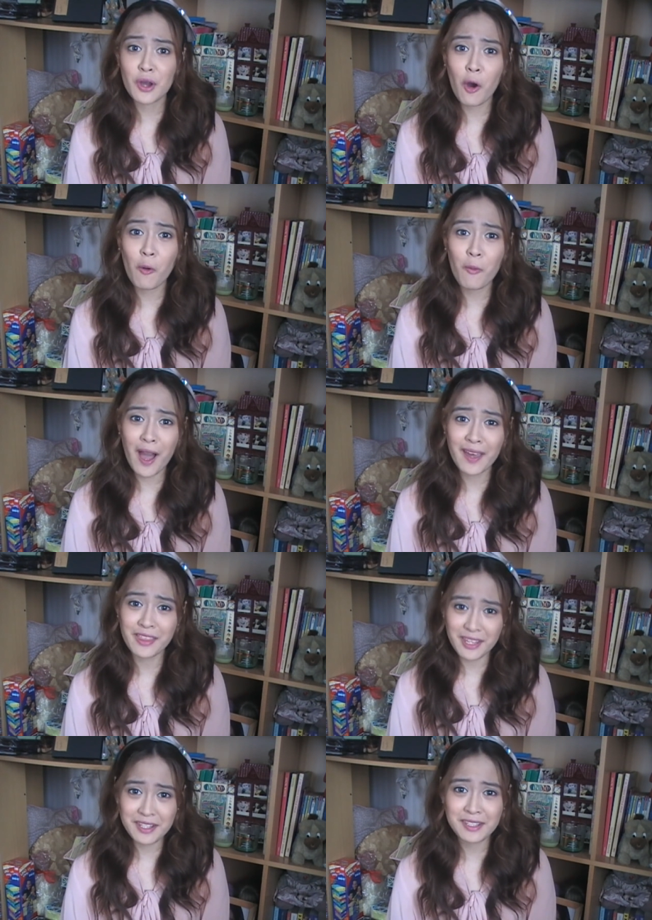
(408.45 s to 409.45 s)
know why
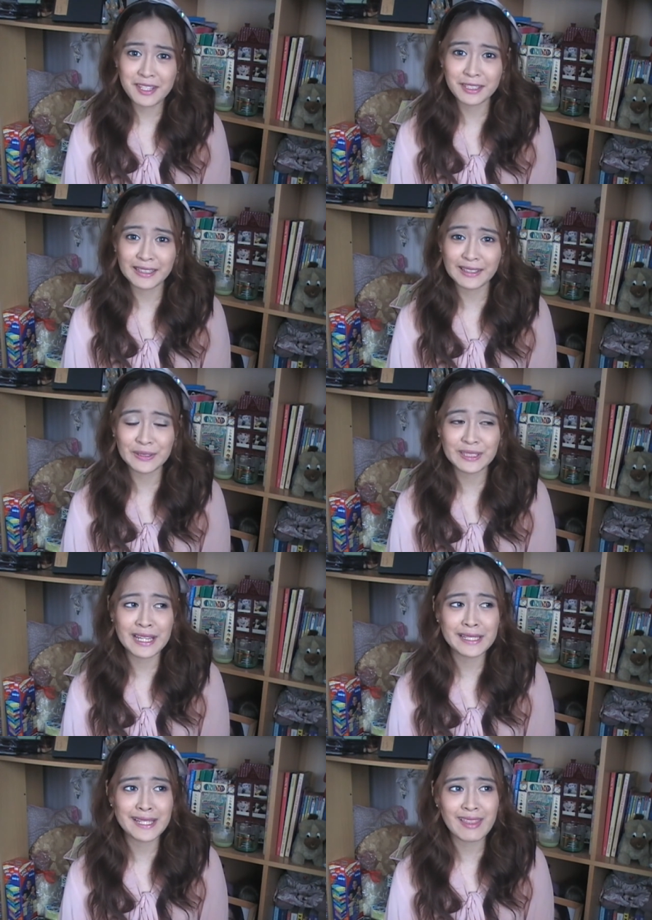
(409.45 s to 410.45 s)
this is
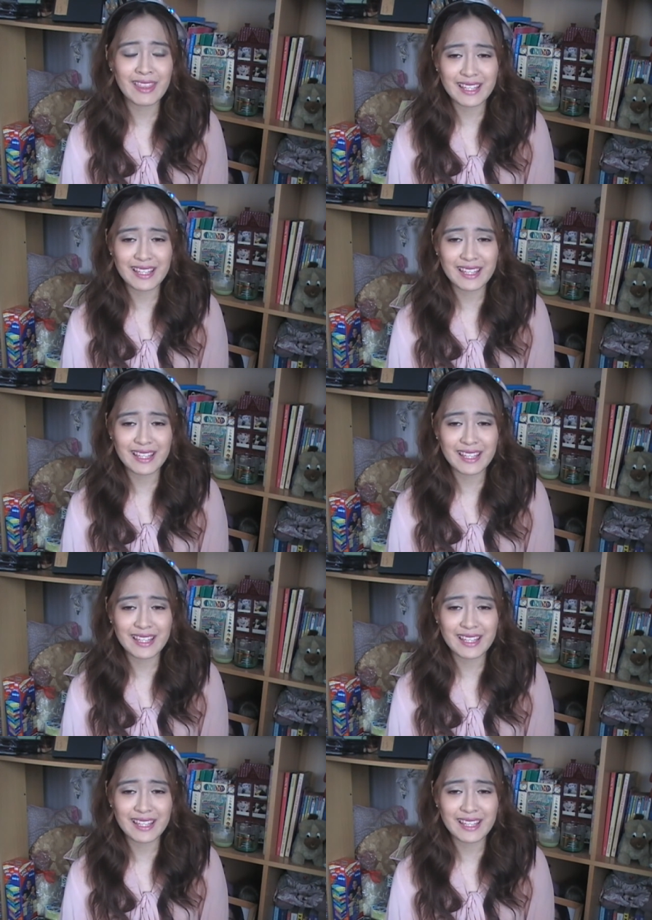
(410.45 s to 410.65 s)
included in